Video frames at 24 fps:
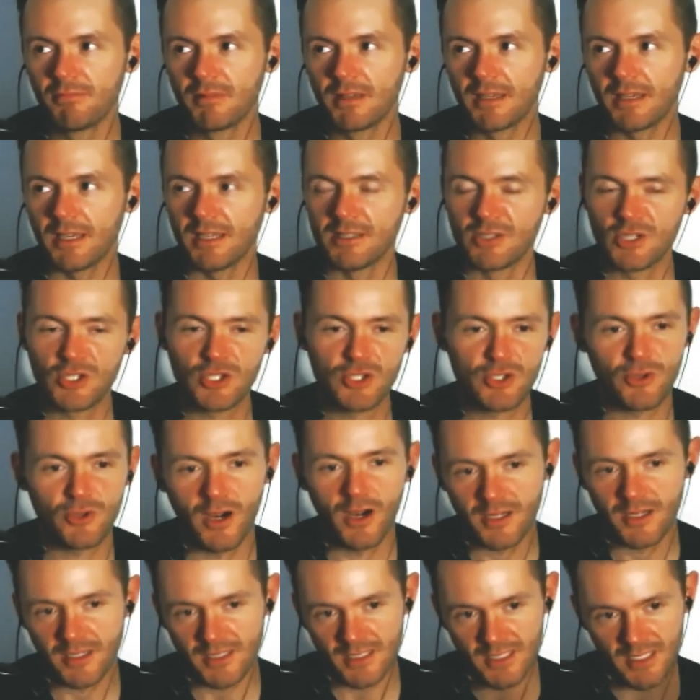
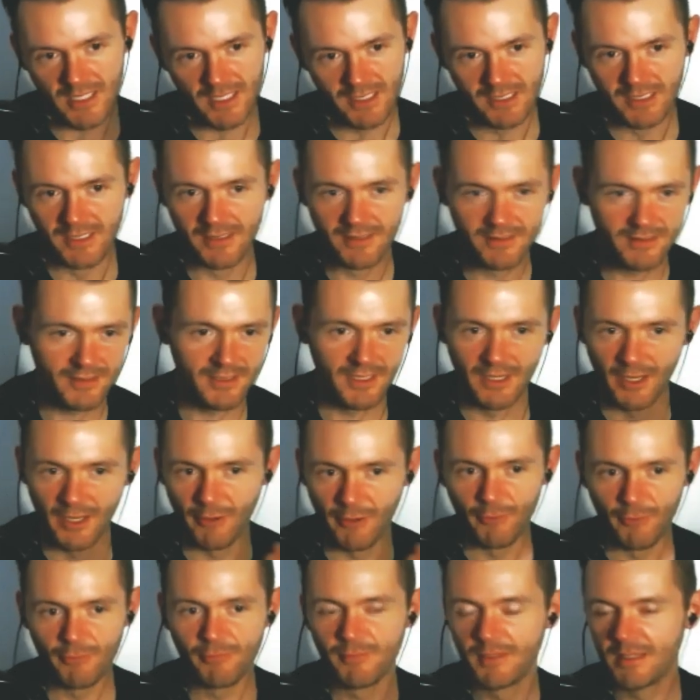constructed,
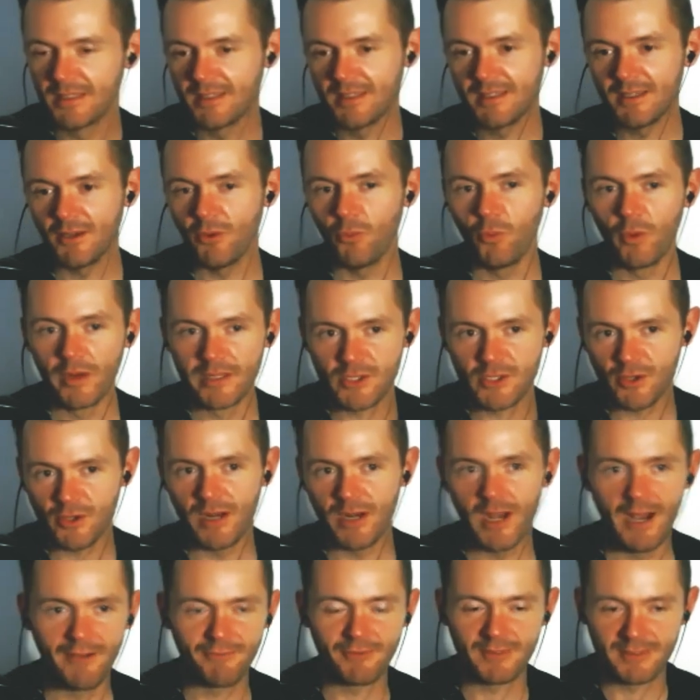
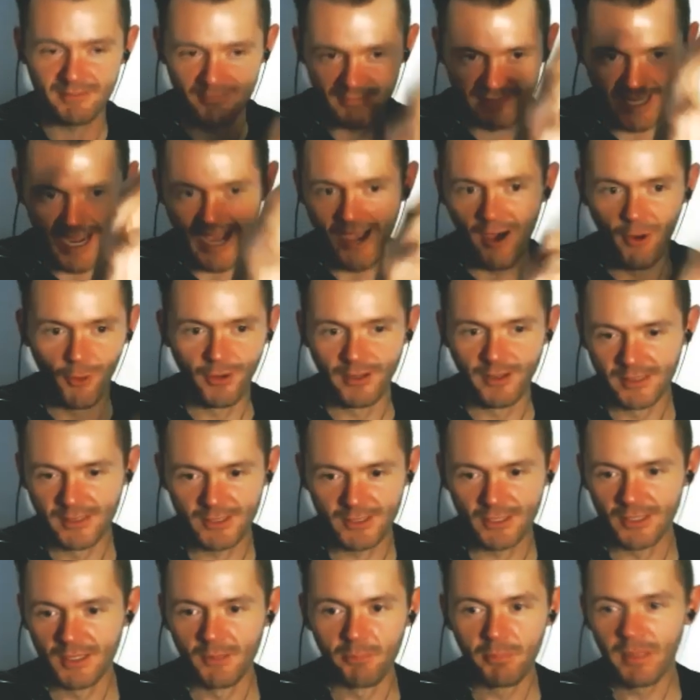witchcraft down
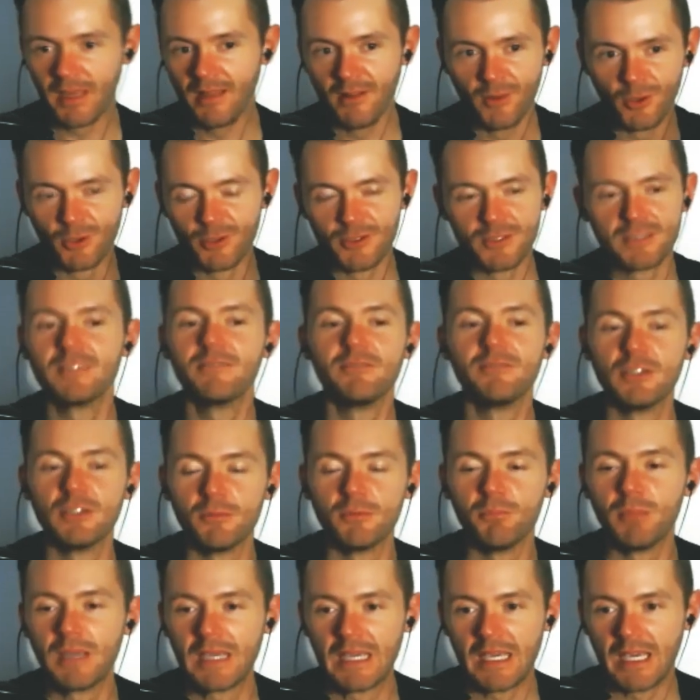into the pillars of your
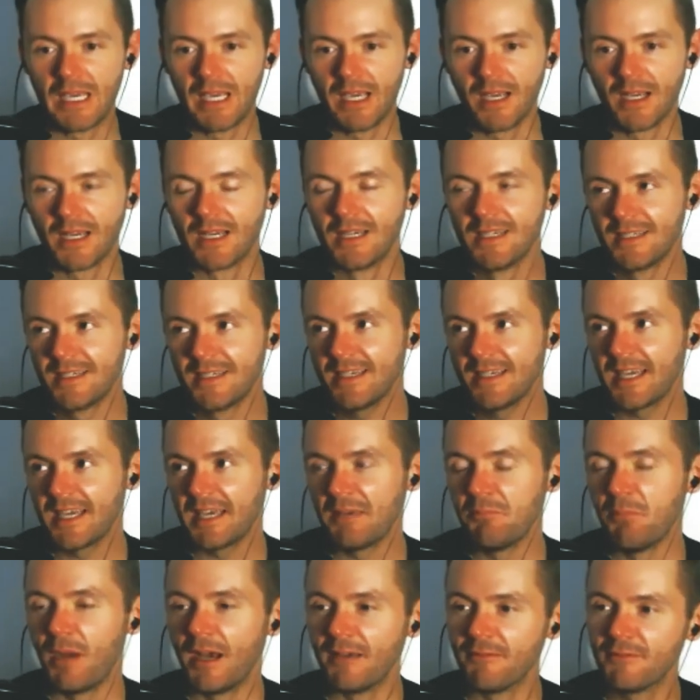being.
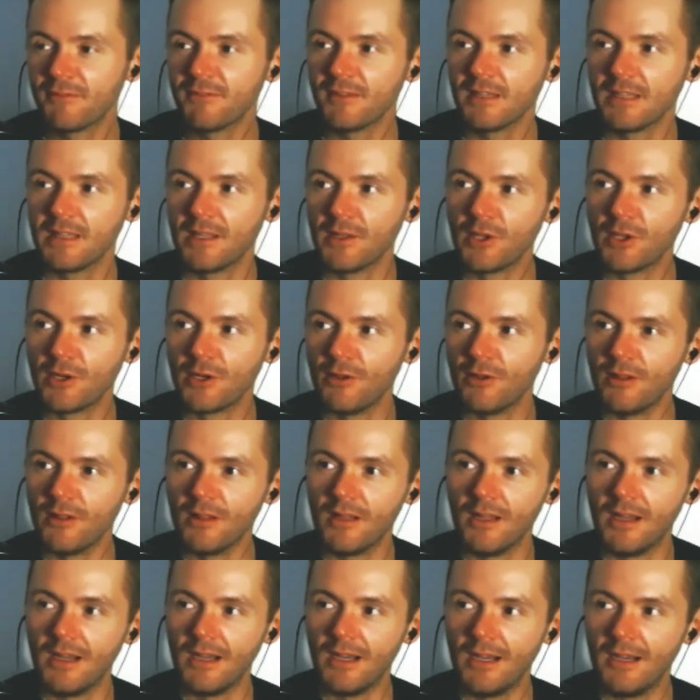It might feel a
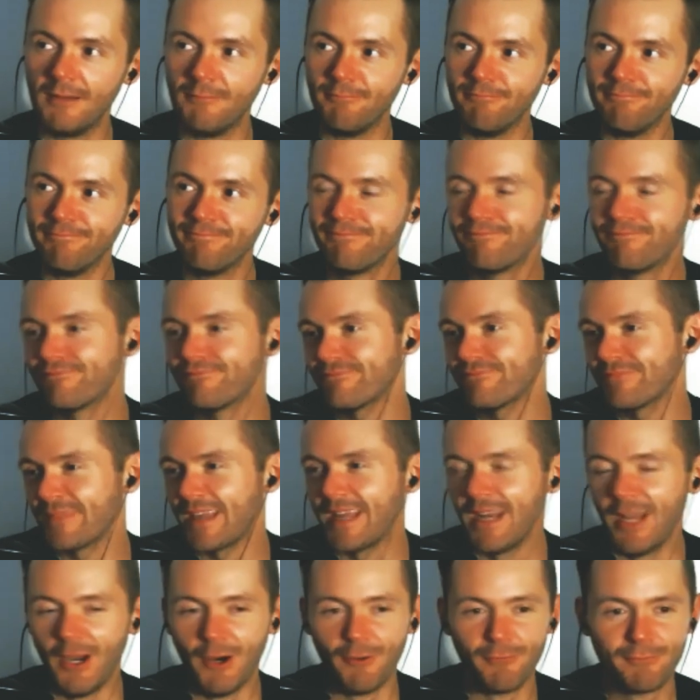little, you
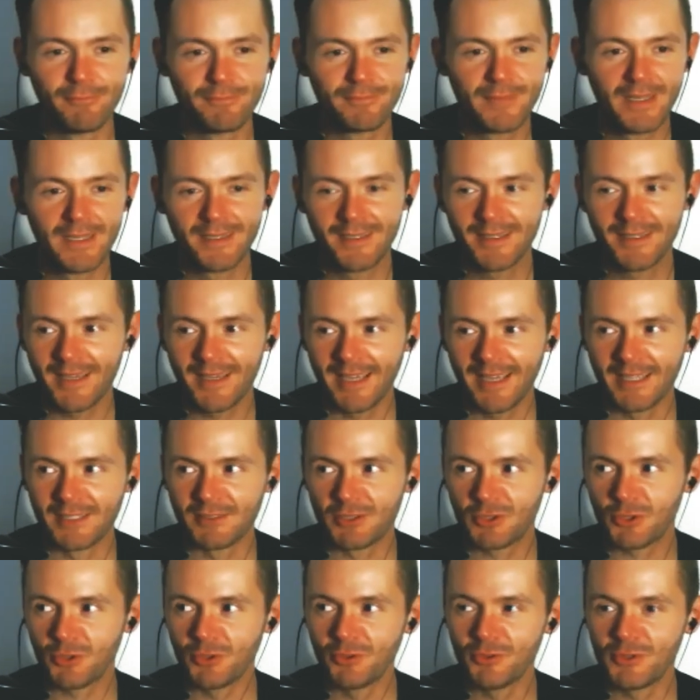know,
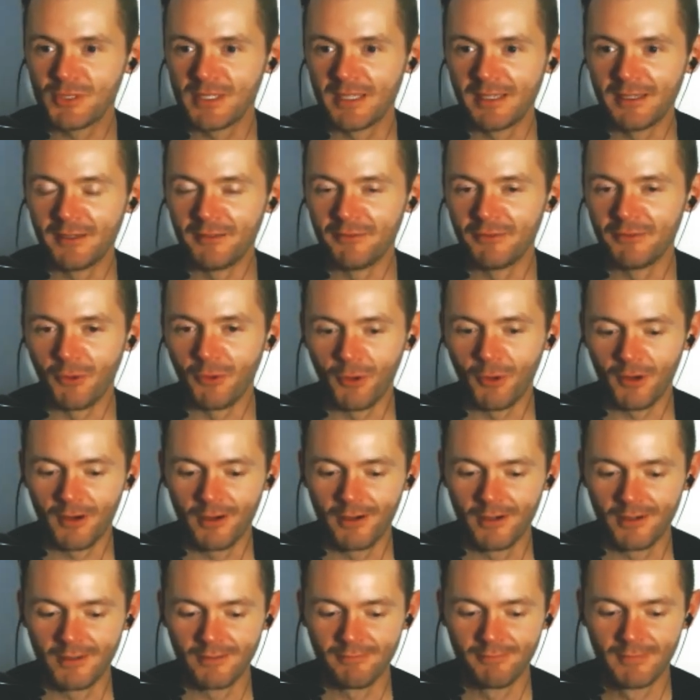intrusive
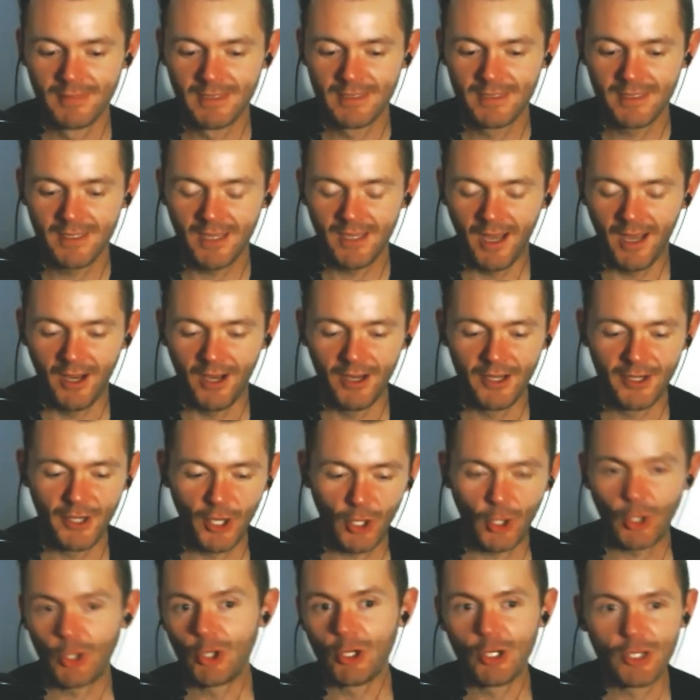or
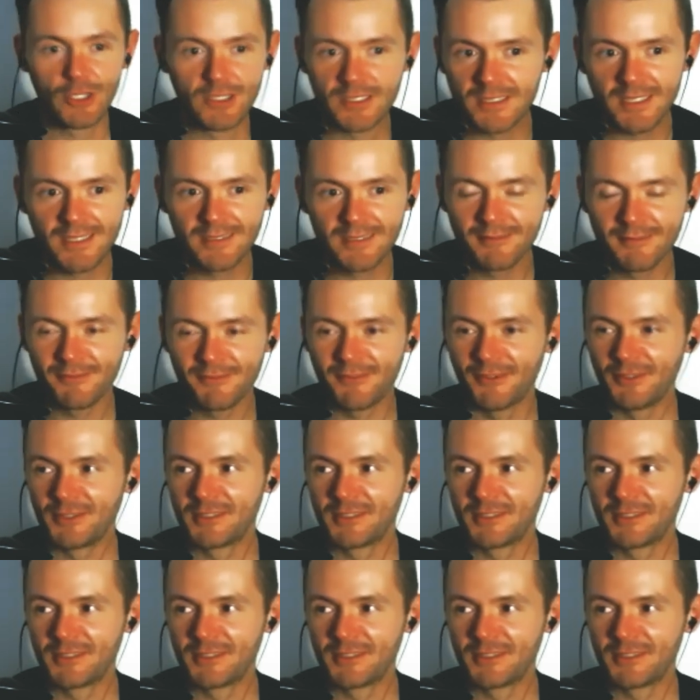unearned for